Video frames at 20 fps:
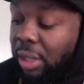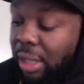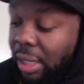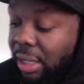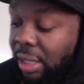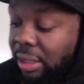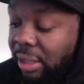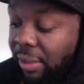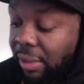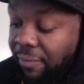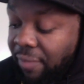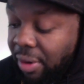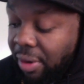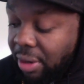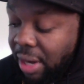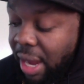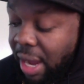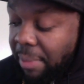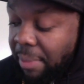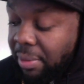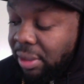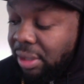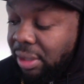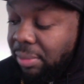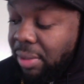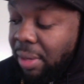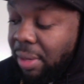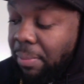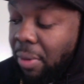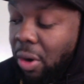So I'm very happy to
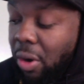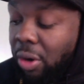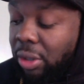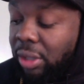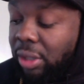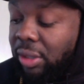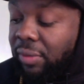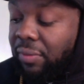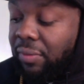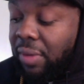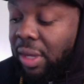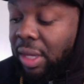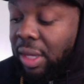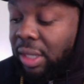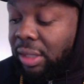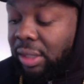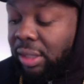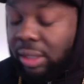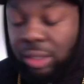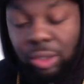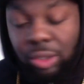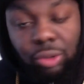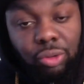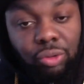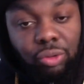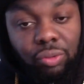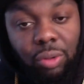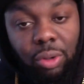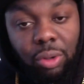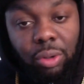be a part of this new
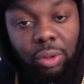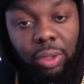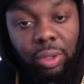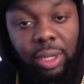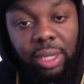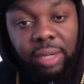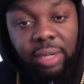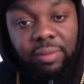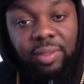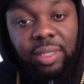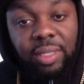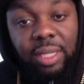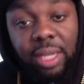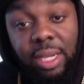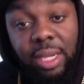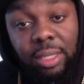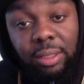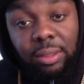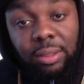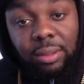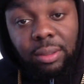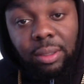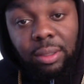strong NFC East,